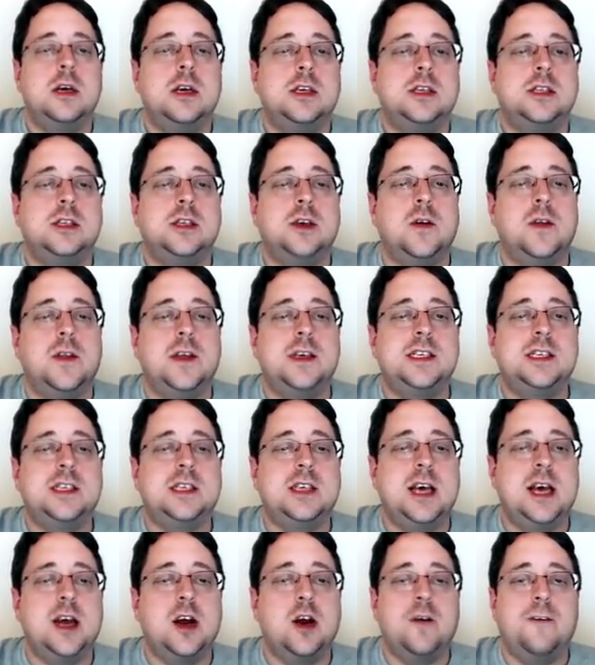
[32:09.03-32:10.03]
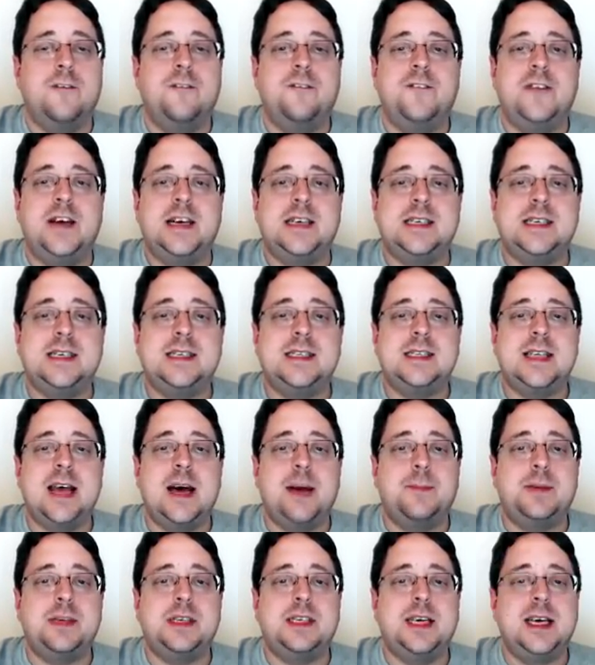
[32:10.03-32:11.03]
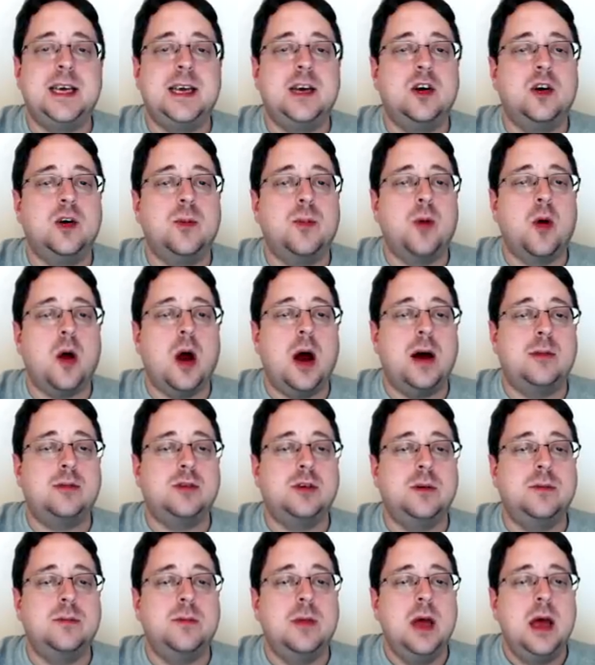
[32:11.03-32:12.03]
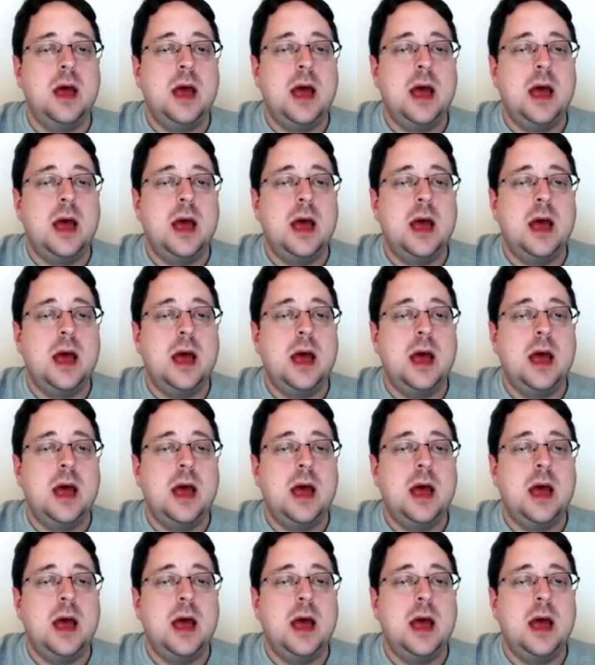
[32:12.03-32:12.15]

So this layer fixes that particular problem